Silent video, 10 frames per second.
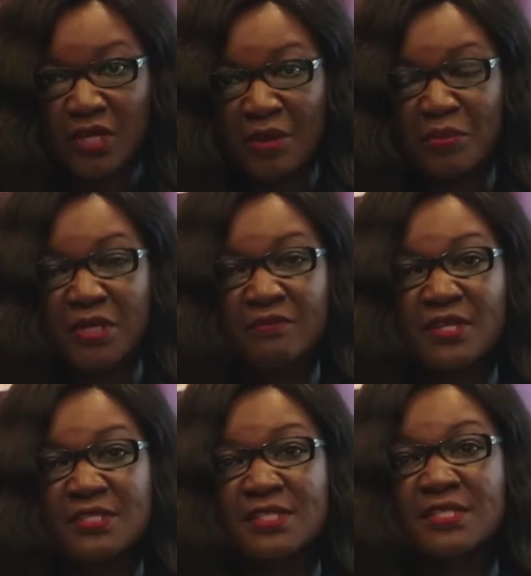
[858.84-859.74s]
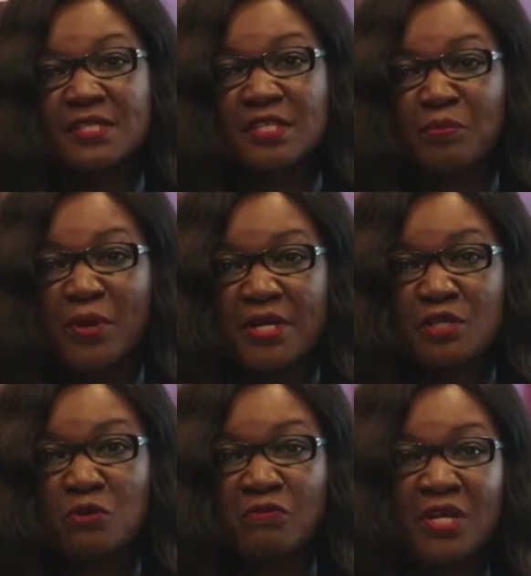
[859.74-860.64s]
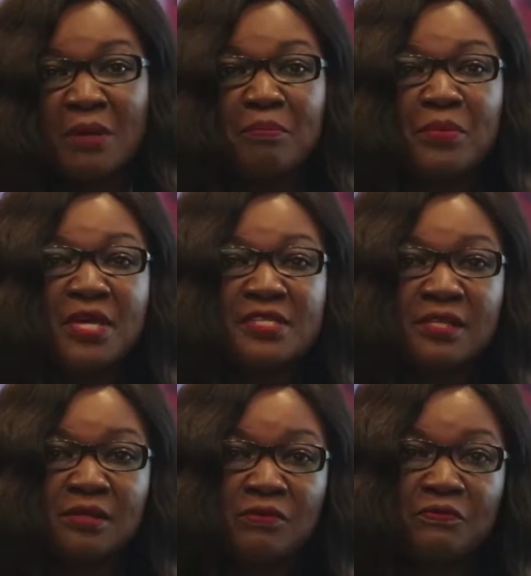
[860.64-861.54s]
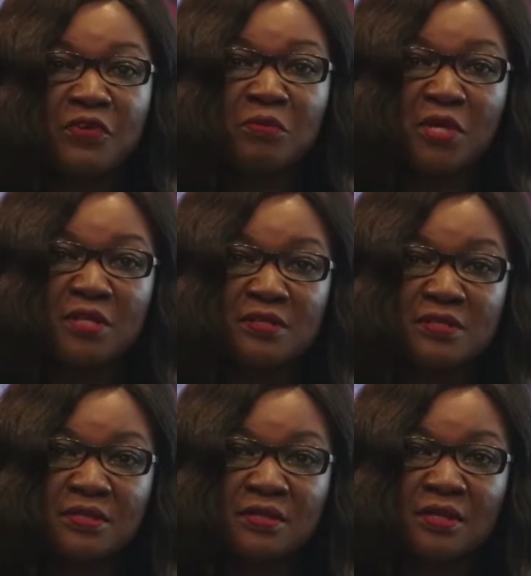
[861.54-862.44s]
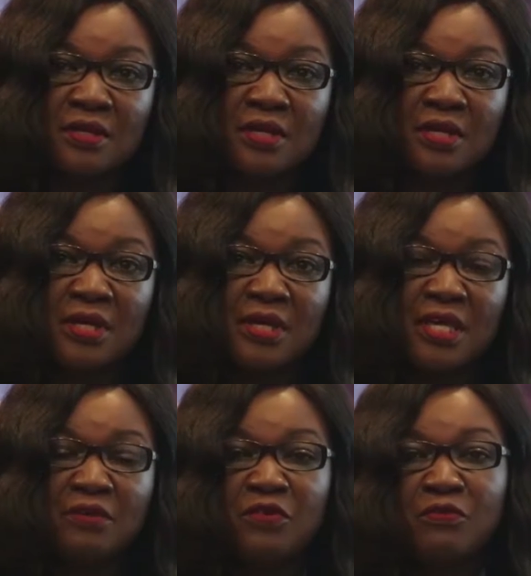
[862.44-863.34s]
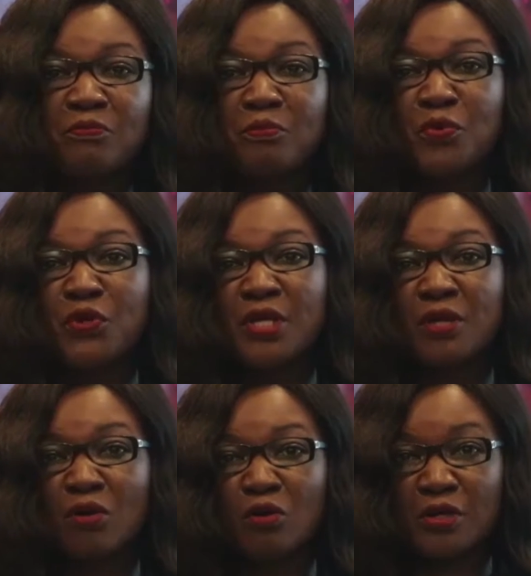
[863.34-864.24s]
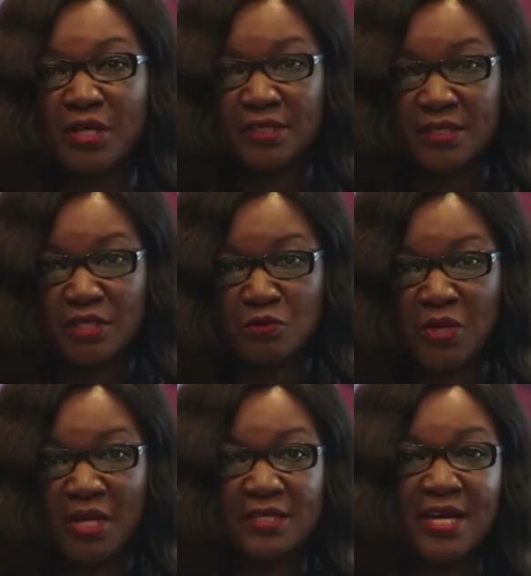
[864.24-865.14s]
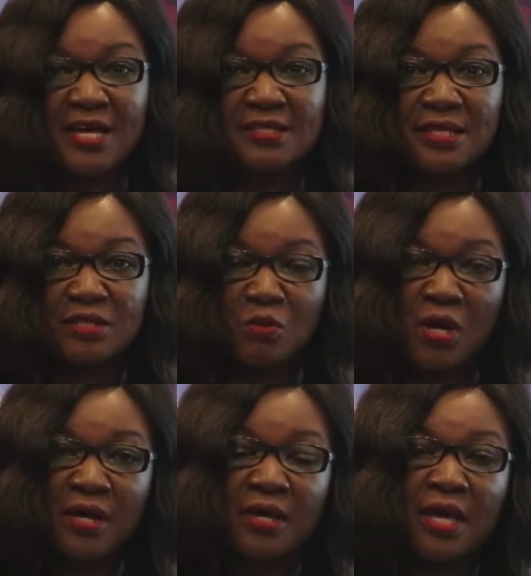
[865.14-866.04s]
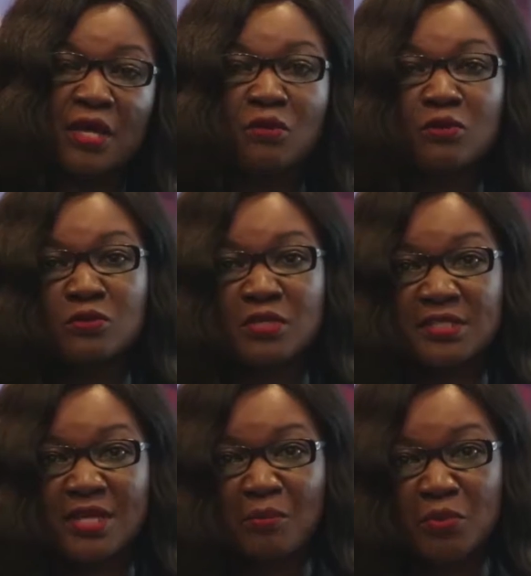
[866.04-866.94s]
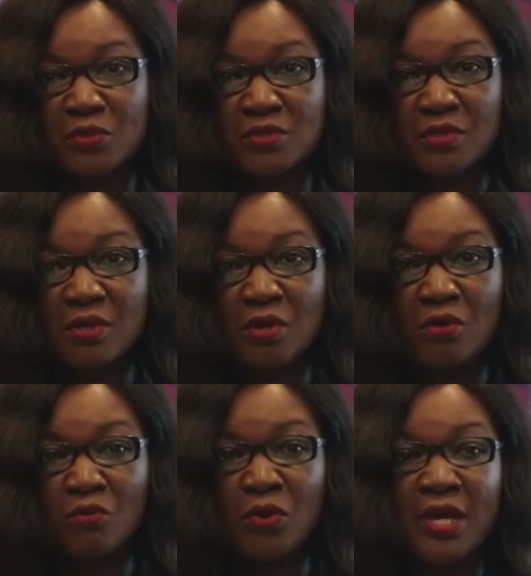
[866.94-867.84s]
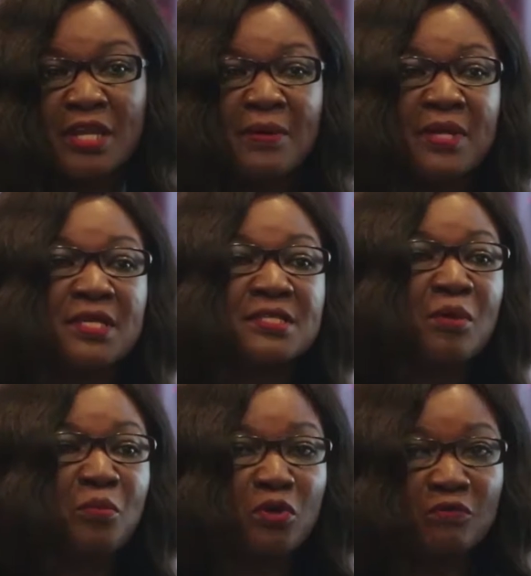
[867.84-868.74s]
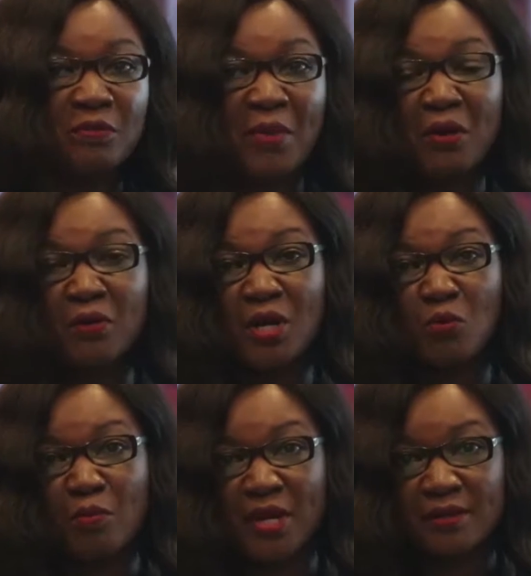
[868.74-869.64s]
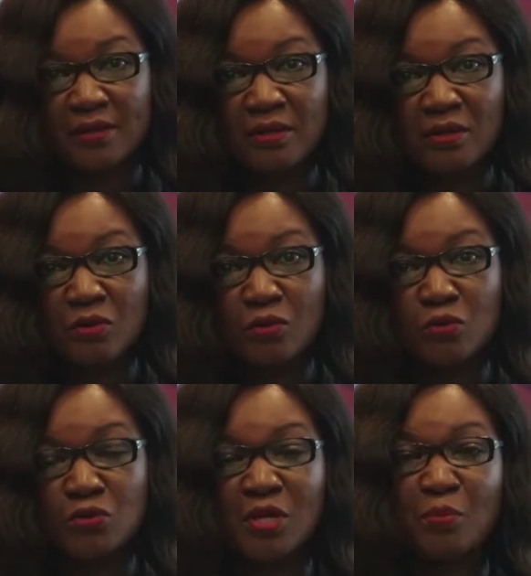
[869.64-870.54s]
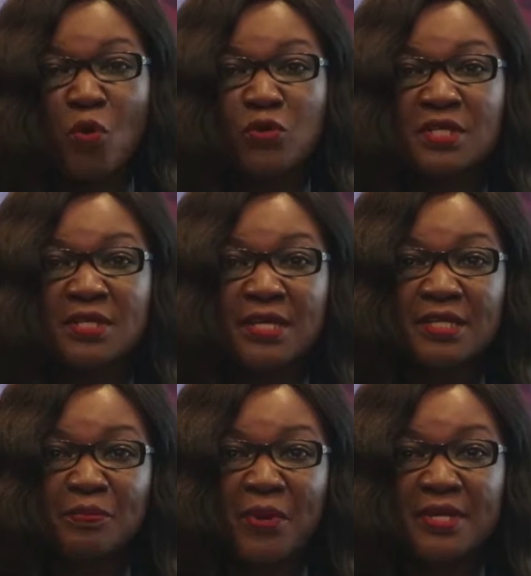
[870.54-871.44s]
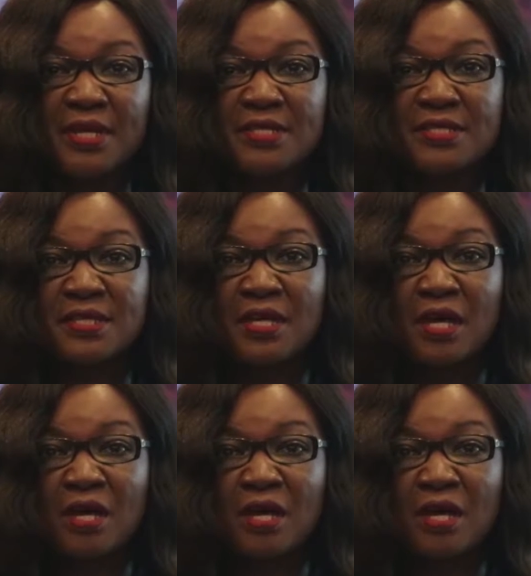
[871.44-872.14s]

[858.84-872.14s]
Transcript: I believe that since independence, we've had amazing females. Even pre-colonial days, we had Yaa Asantewaa and all those examples. We heard about the example of the Makola woman who supported the independence